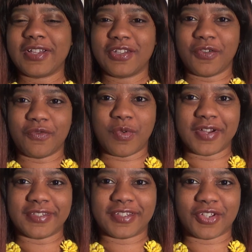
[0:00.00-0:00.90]
Hello
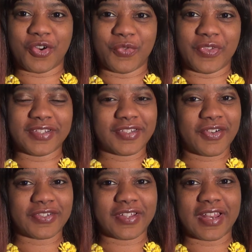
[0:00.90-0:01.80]
everyone, so this is the
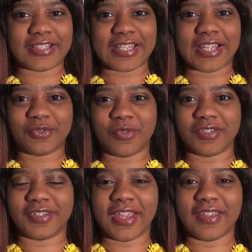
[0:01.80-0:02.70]
hairstyle I decided to wear
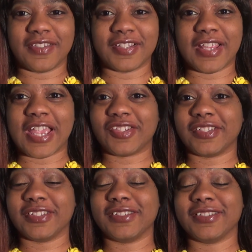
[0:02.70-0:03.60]
today, and this is
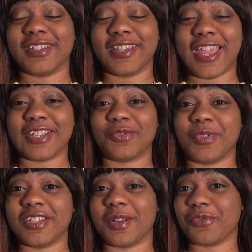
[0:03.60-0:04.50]
actually the last
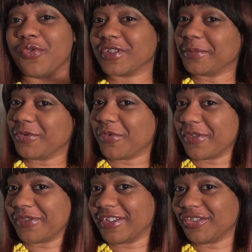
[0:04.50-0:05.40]
week that I'm going to be
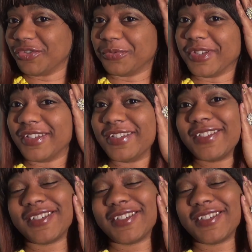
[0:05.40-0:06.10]
wearing this unit.